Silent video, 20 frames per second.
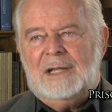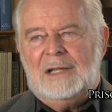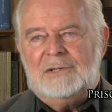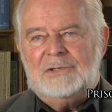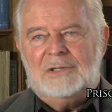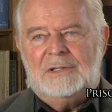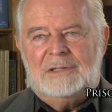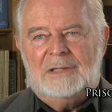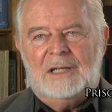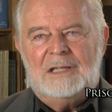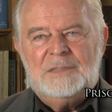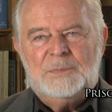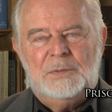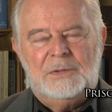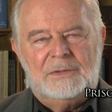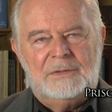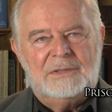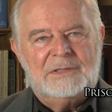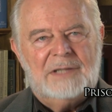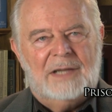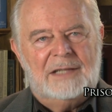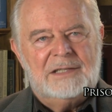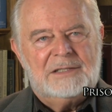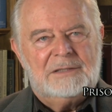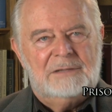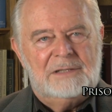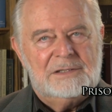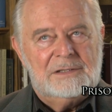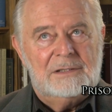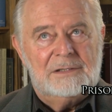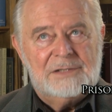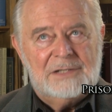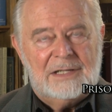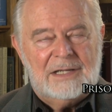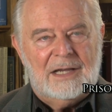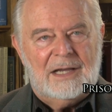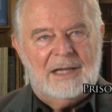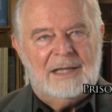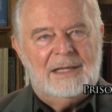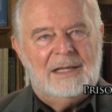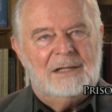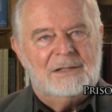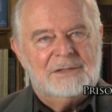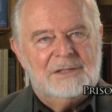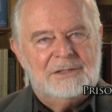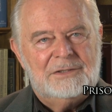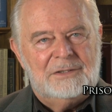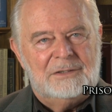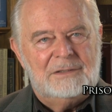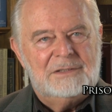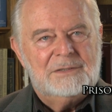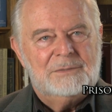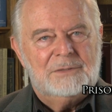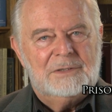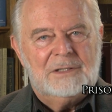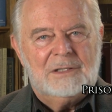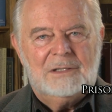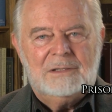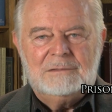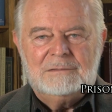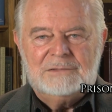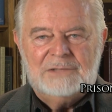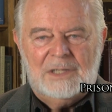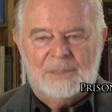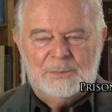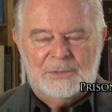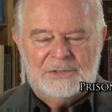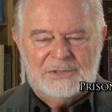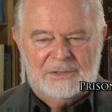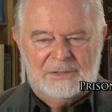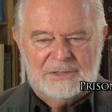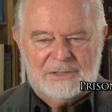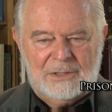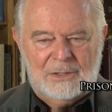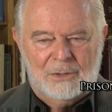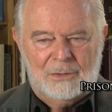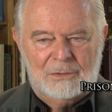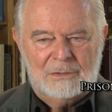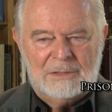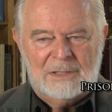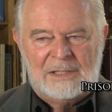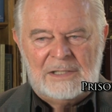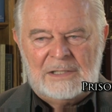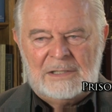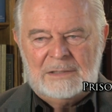engine does produce ice crystals at high altitudes where the temperature is cold,